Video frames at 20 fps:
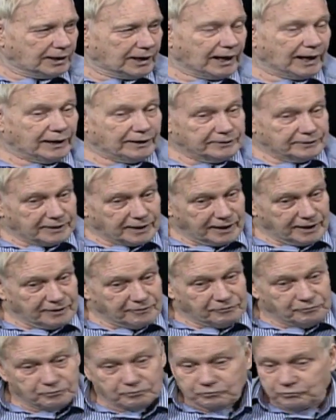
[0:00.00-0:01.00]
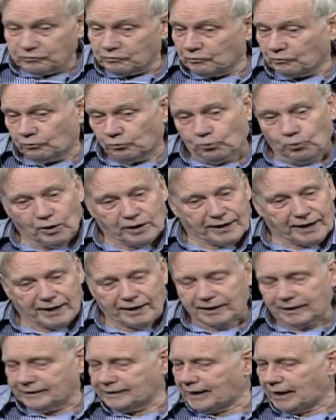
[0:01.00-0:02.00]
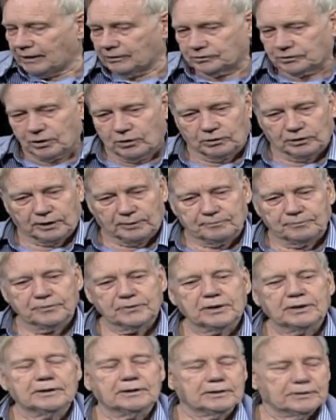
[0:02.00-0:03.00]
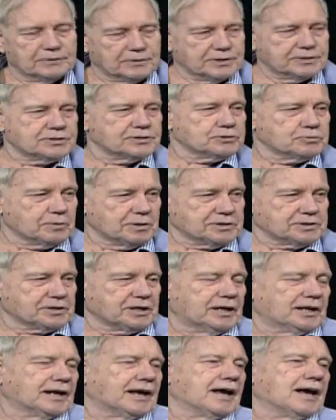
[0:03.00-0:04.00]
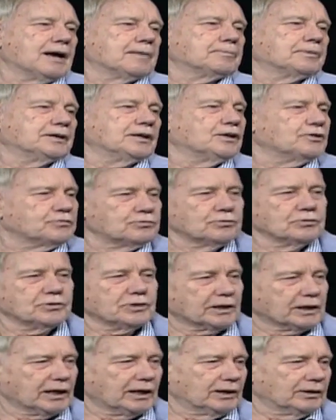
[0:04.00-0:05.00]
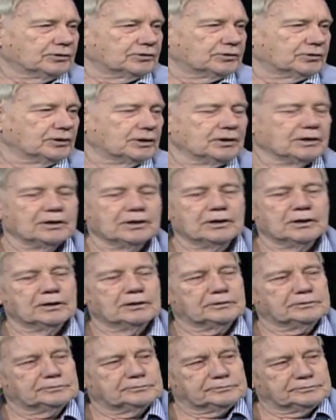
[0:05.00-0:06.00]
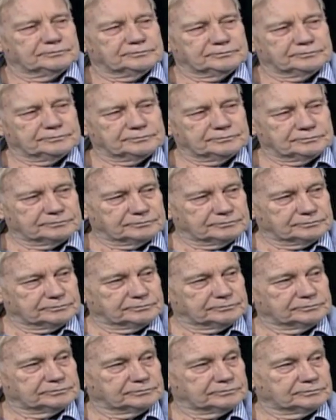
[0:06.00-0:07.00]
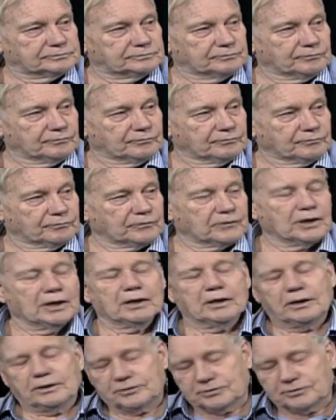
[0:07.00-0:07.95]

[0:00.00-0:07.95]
And they, without a doubt, told him, this is what's got to happen. He threw mm -hmm. the case. Now, Sirhan is still in, in prison, right?